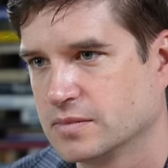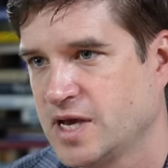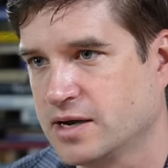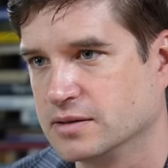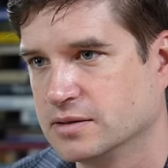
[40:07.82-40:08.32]

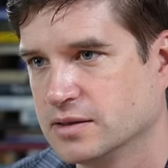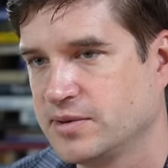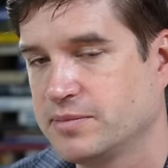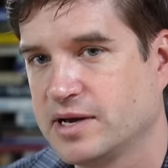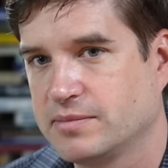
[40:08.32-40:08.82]
Yeah. I
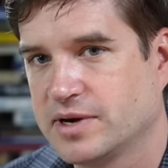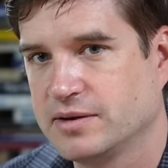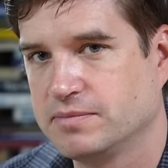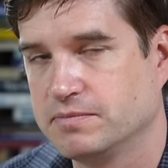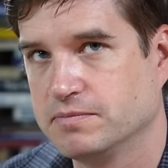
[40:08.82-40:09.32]
mean, my,
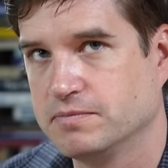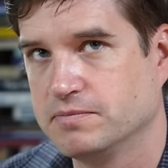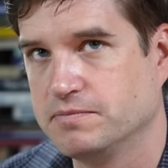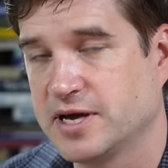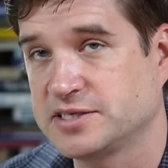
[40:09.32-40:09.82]
my
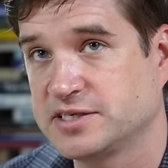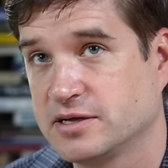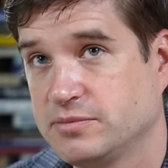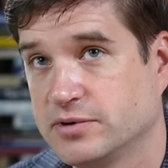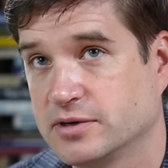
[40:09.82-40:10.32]
best
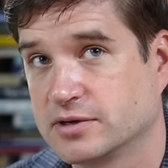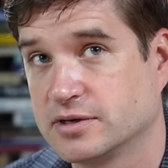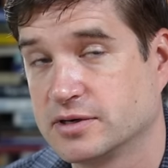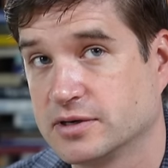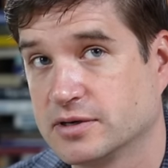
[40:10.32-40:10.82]
selling
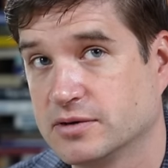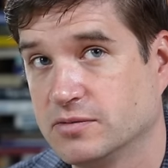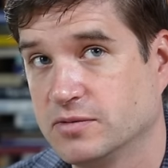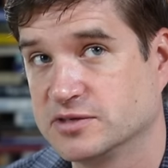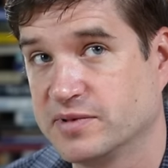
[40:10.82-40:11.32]
book
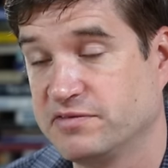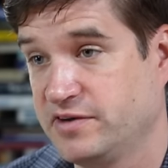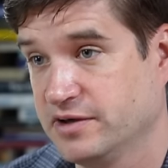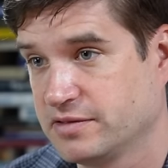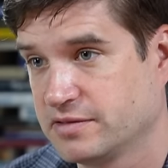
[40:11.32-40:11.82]
was my
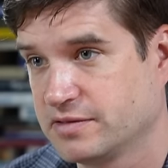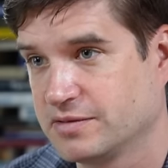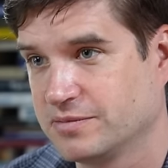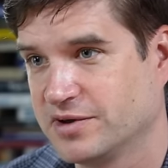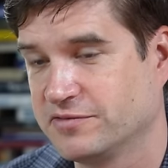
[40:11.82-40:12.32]
fifth.
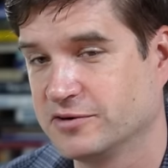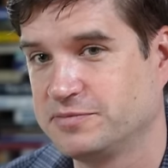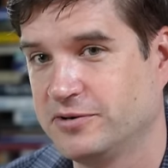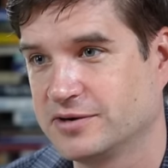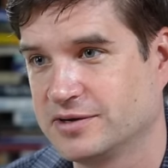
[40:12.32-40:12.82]
My Which
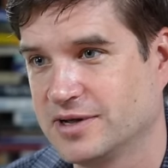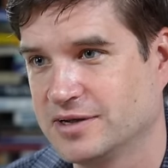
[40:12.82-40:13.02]
first book, uh,